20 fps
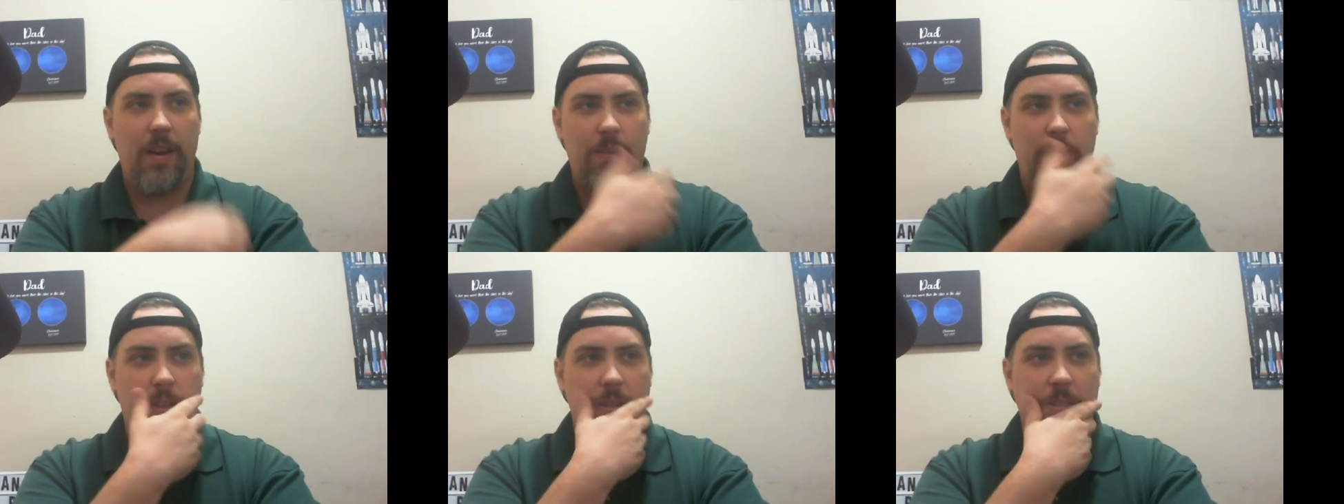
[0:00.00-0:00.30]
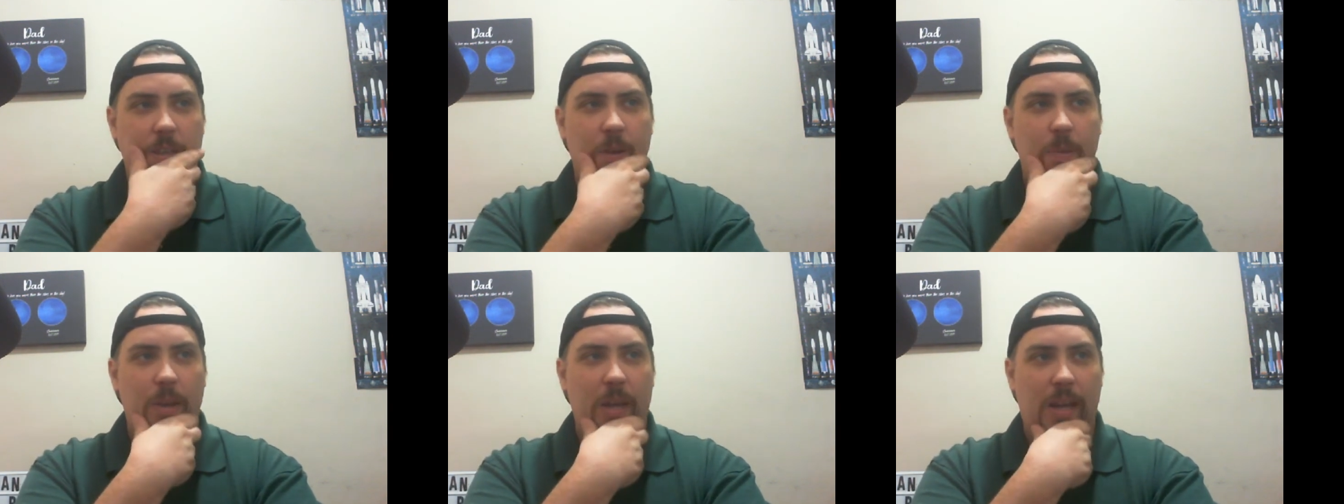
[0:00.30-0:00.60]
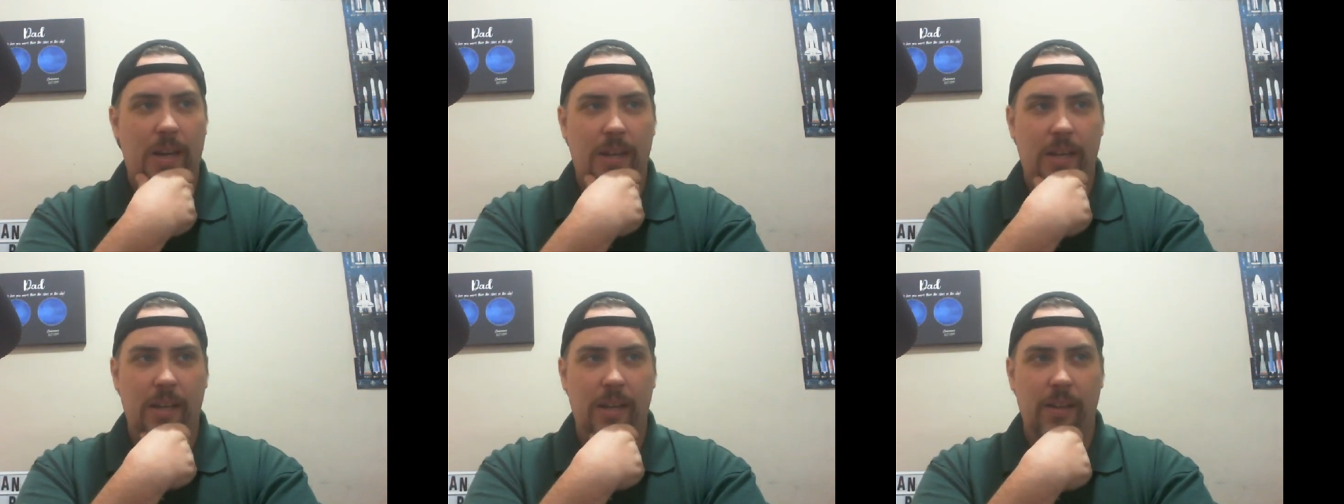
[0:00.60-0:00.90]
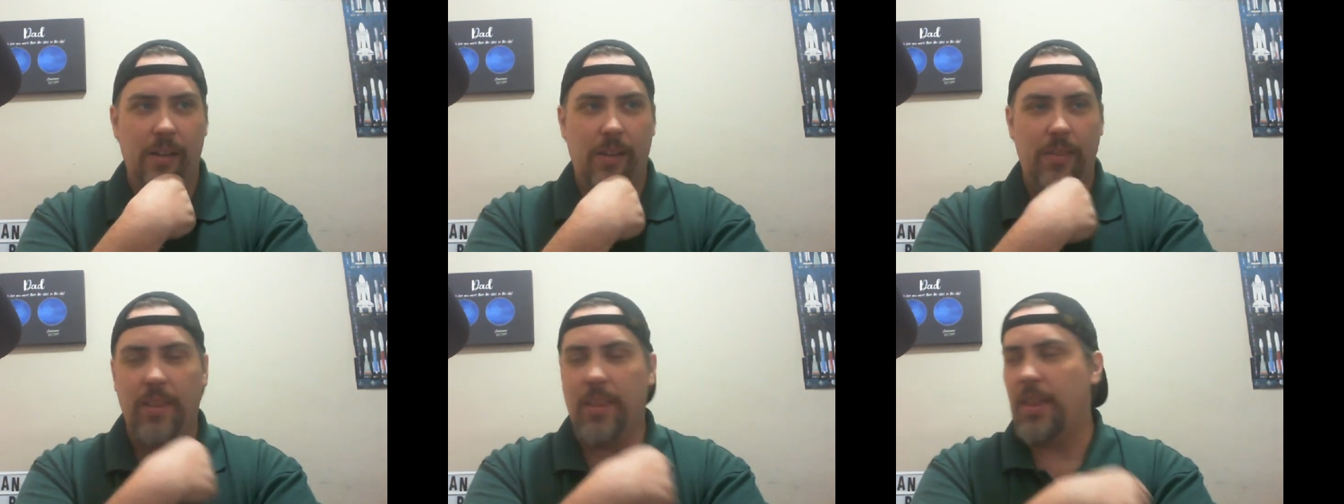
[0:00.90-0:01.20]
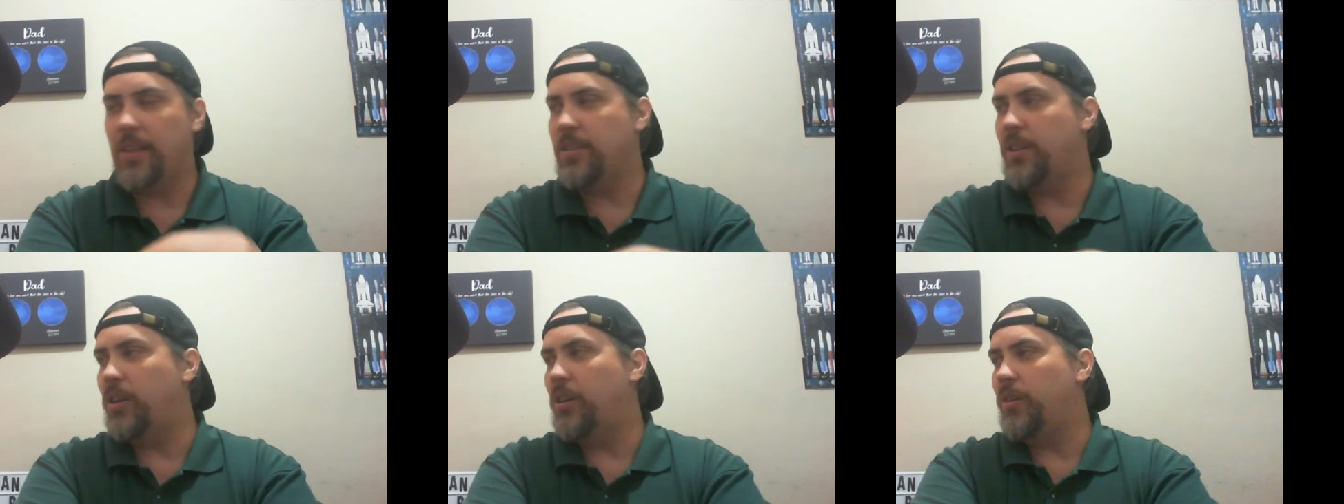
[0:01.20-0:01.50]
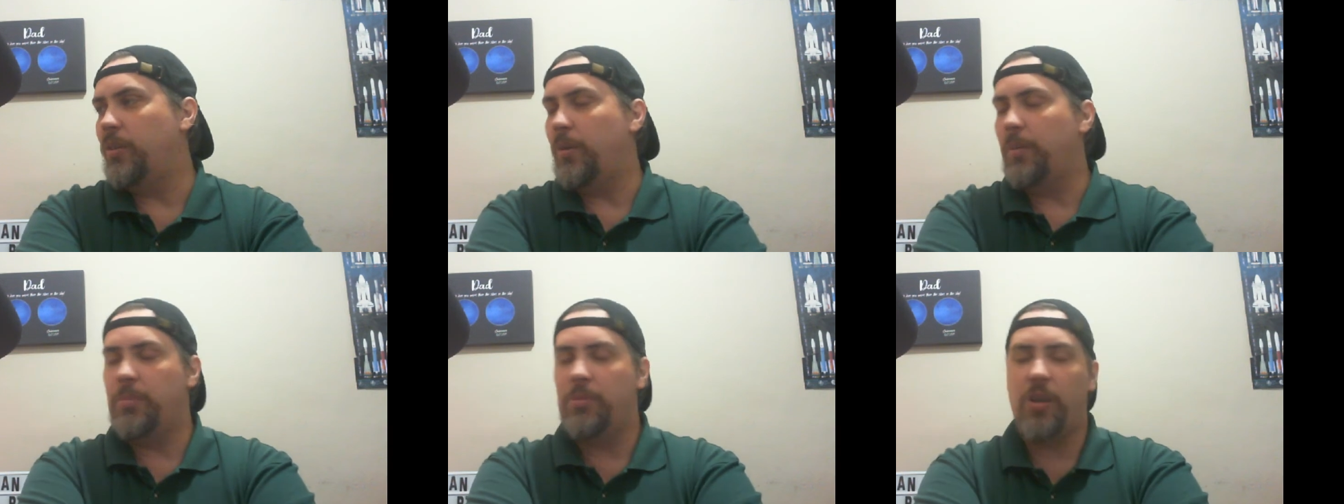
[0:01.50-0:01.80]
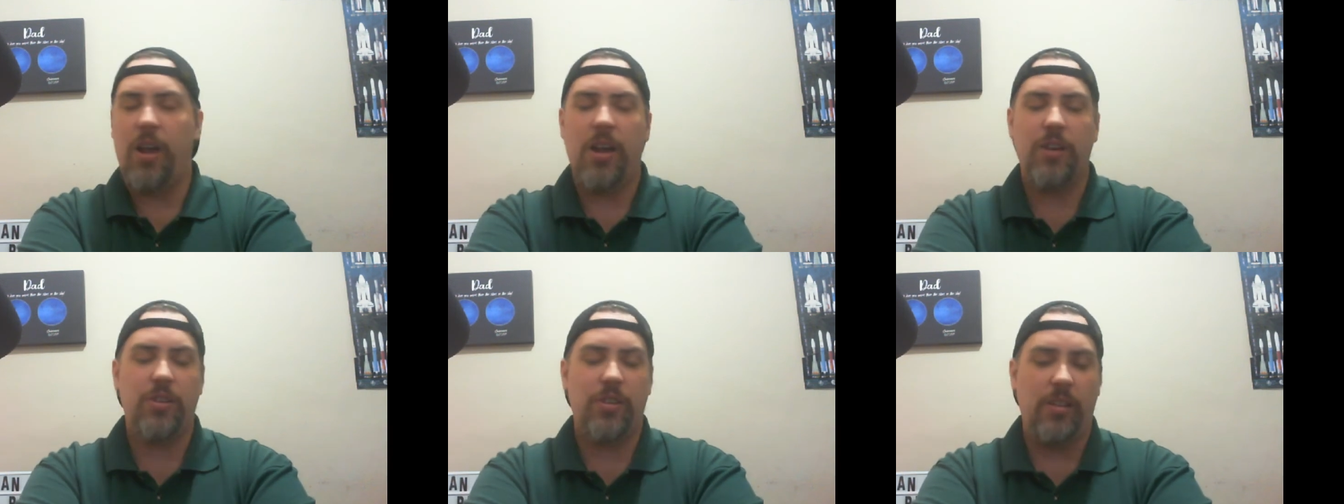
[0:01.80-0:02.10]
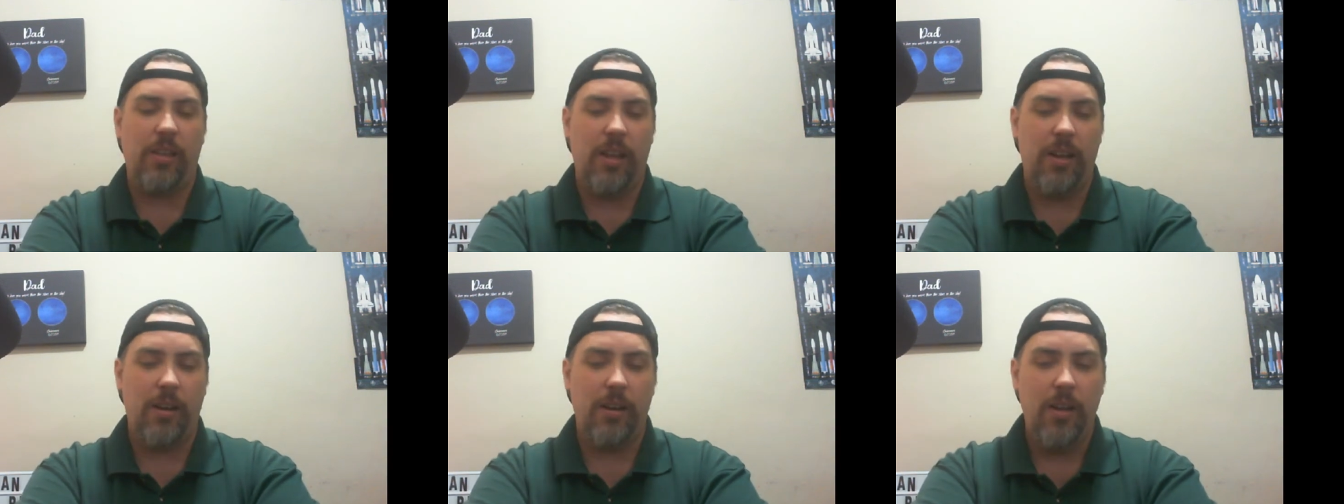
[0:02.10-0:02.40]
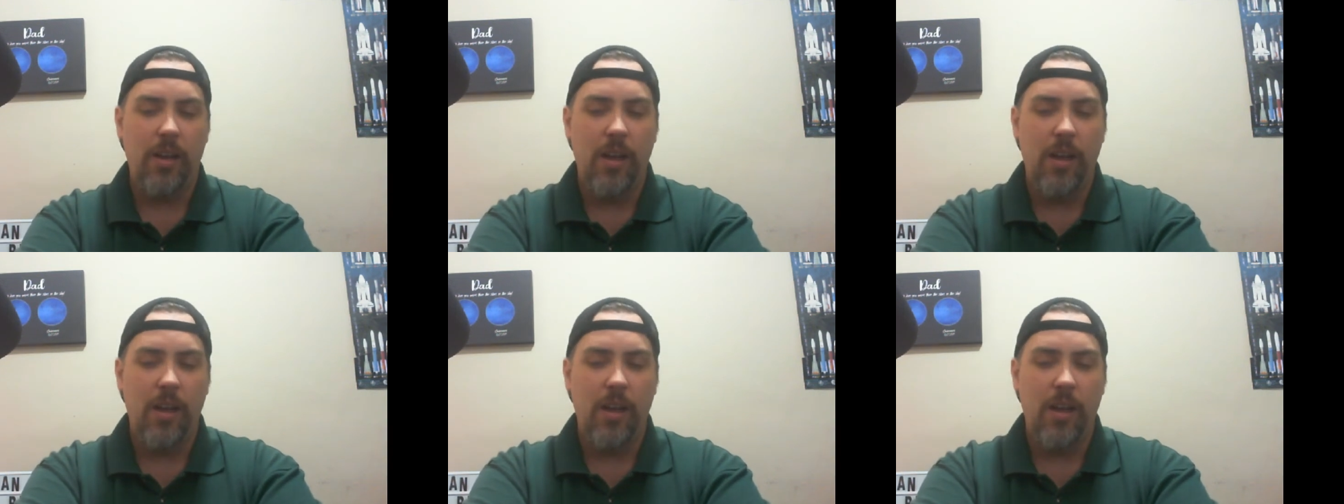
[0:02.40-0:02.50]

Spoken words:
and that's how we got, I think that's the hardware abstraction layer.